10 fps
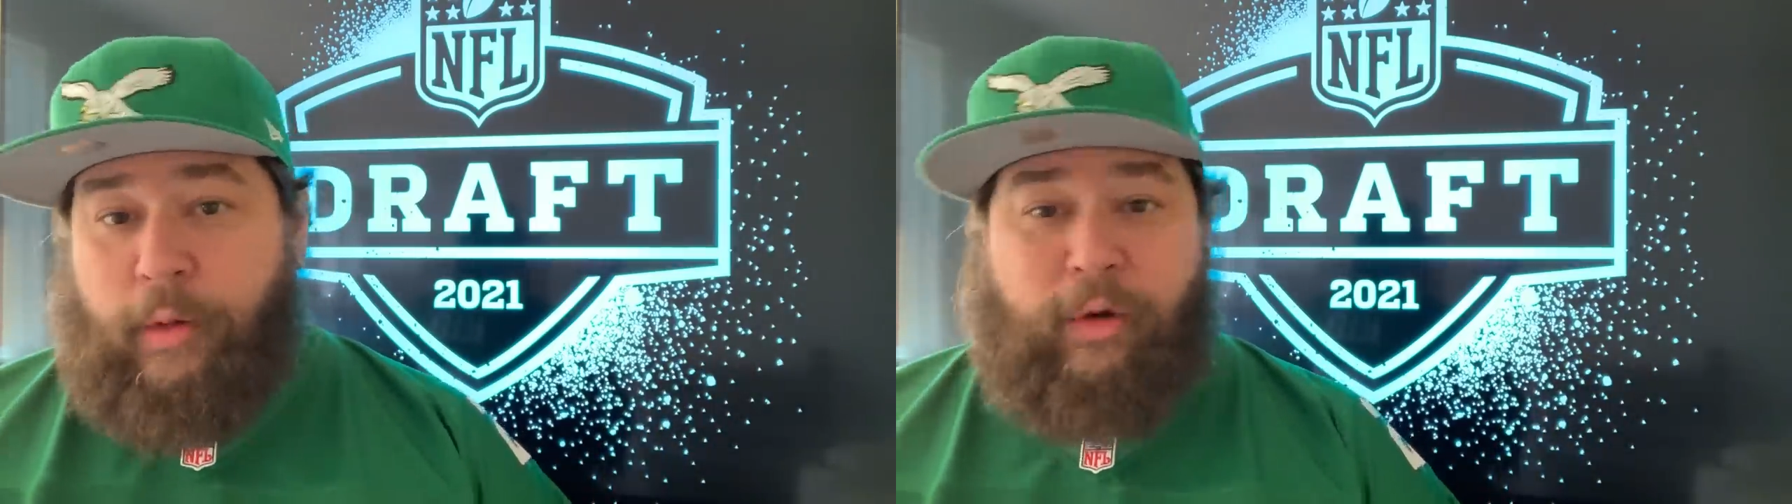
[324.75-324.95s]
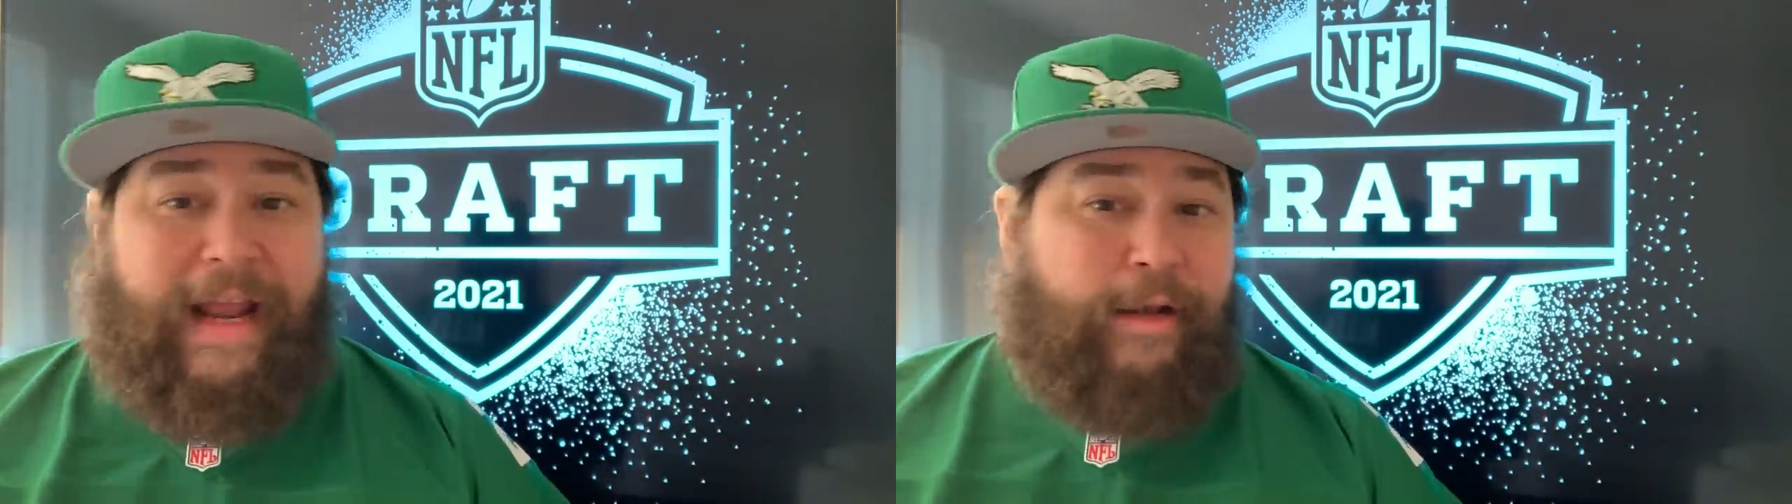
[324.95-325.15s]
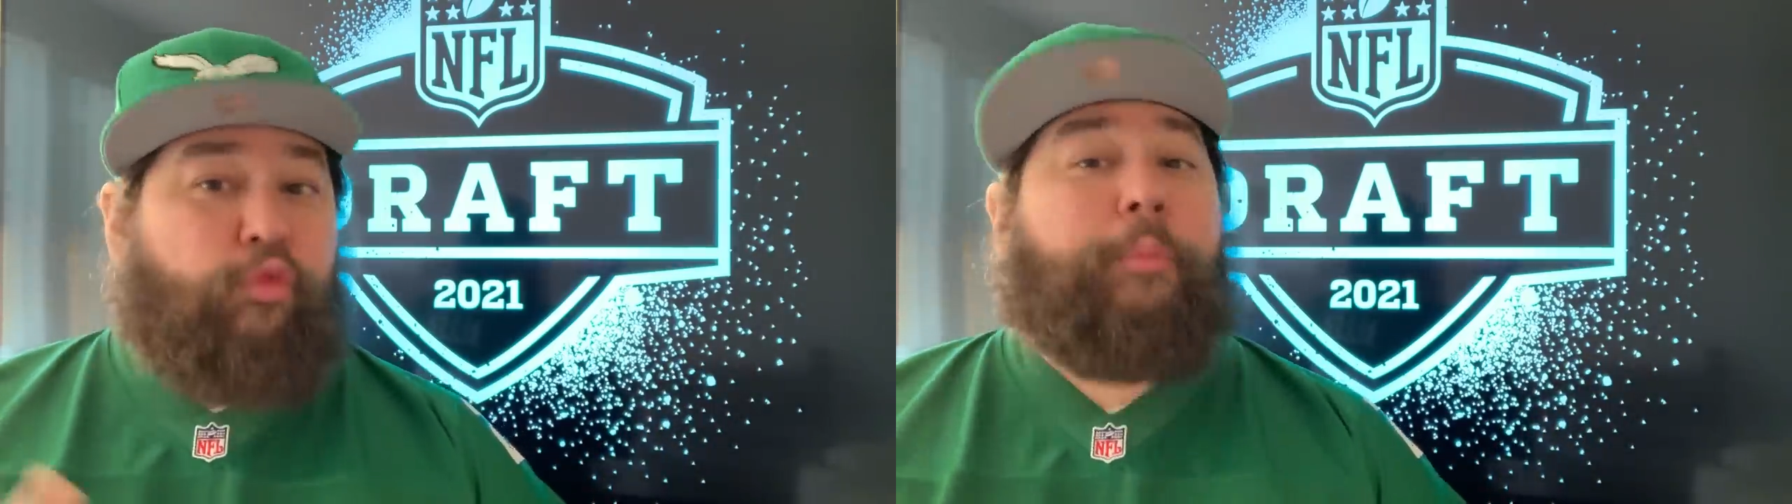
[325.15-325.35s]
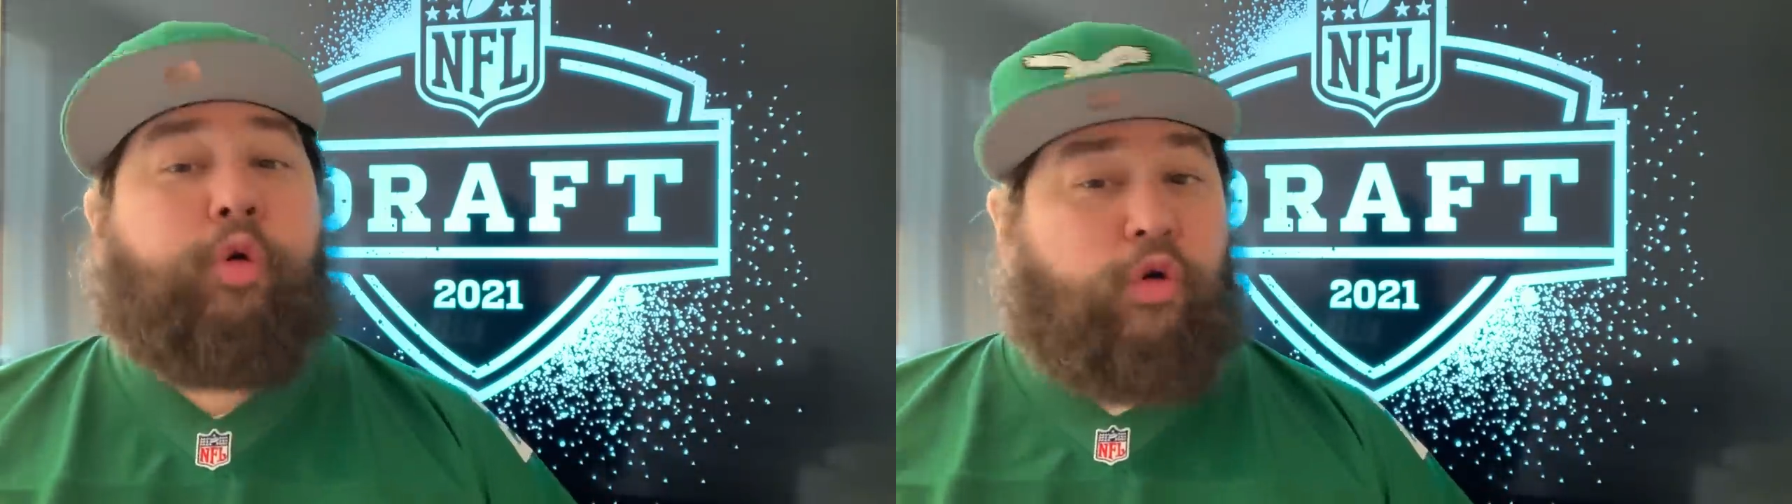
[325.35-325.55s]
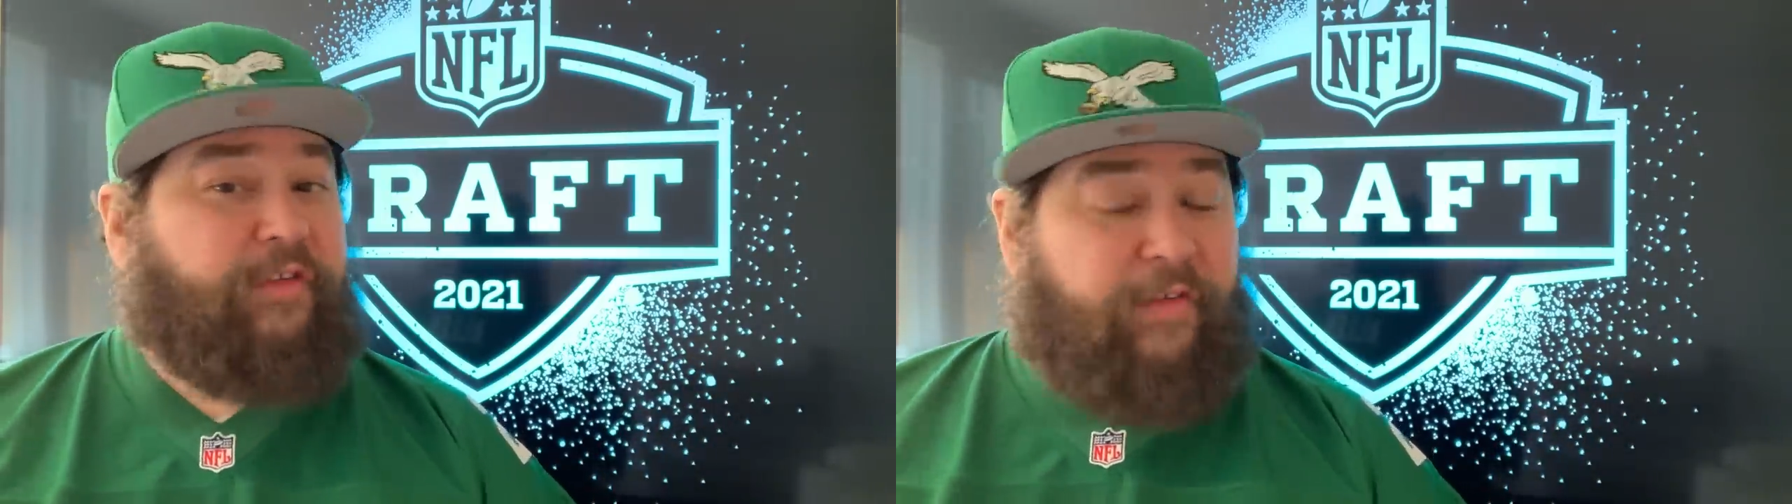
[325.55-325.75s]
we're getting
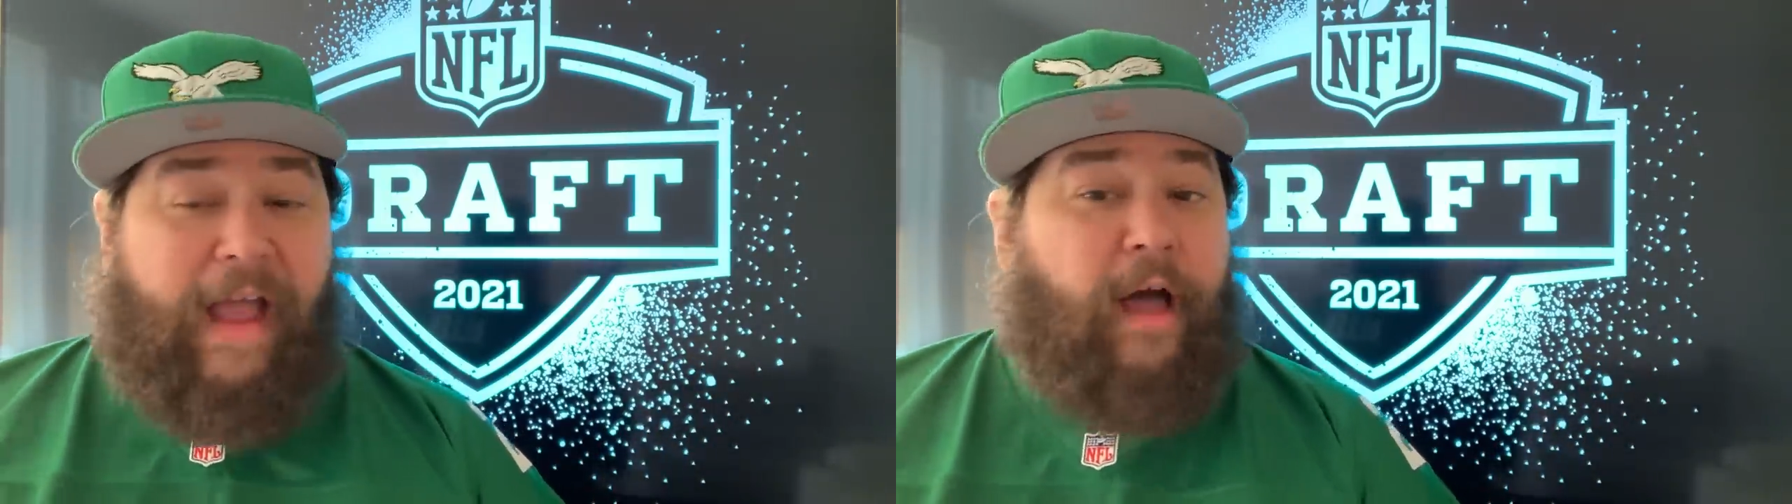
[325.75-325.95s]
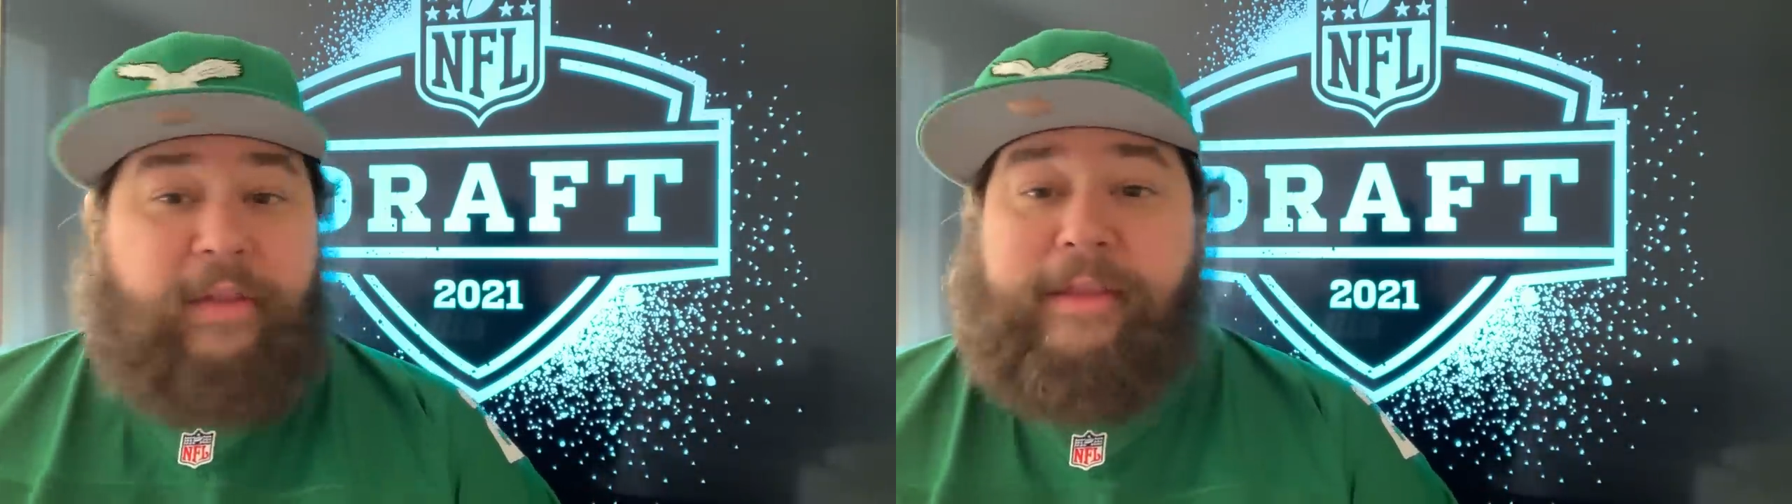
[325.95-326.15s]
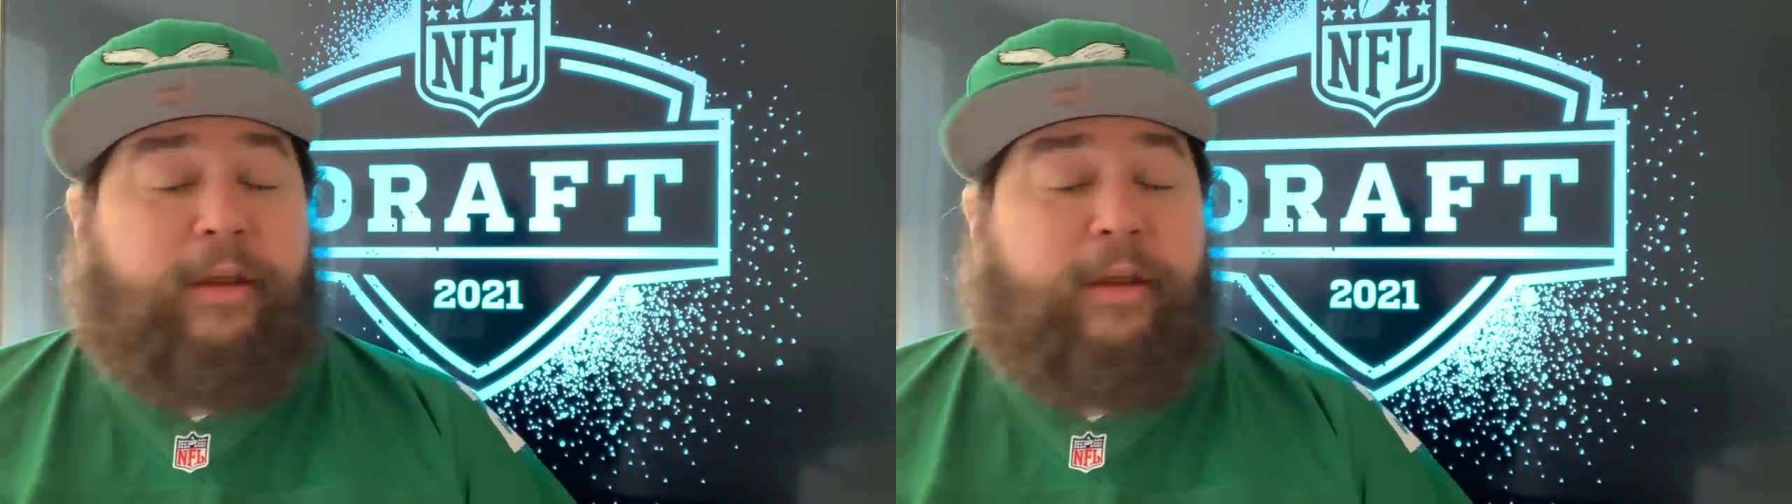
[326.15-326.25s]
reports now that